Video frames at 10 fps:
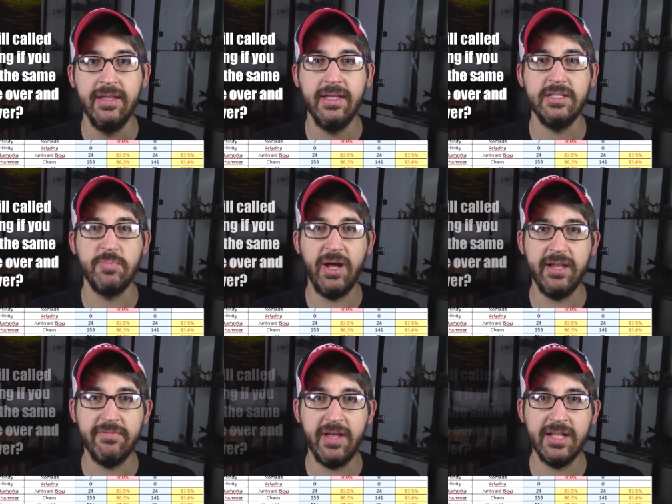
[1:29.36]
it's my
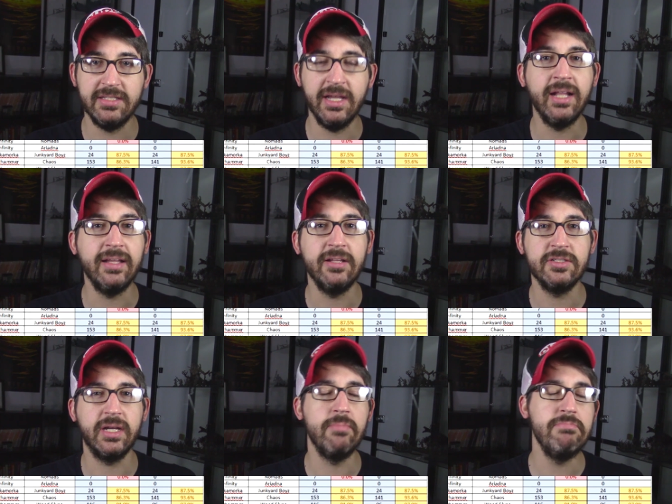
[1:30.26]
event, and there's
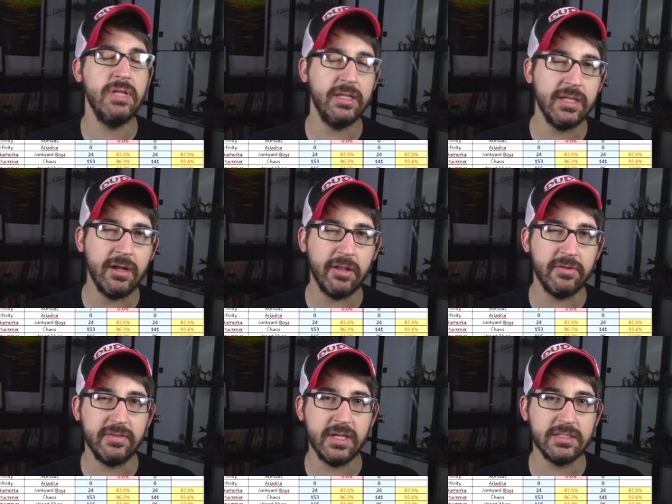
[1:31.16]
like a million other
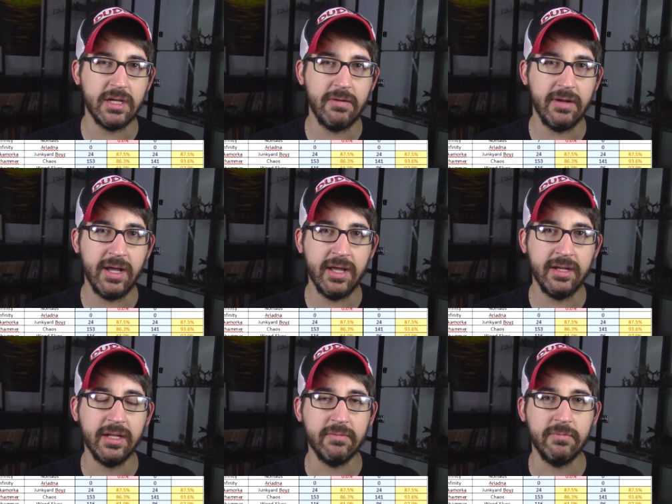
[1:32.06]
things going on,
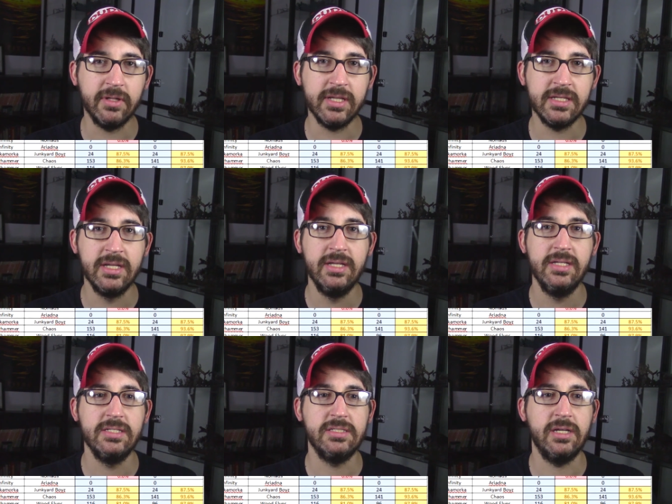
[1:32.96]
and it really
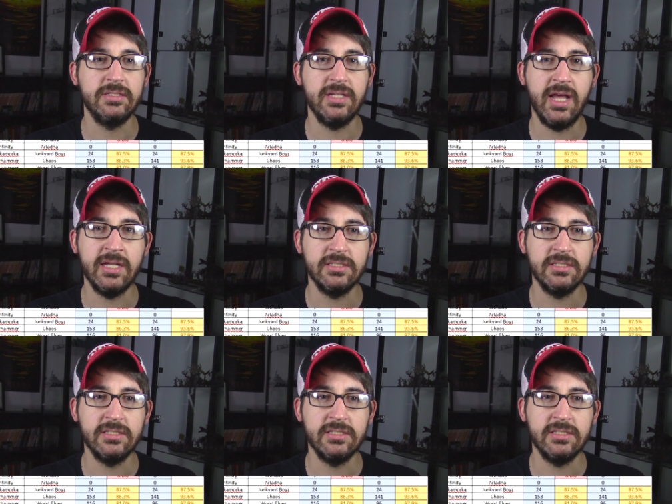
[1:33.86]
sucks ass.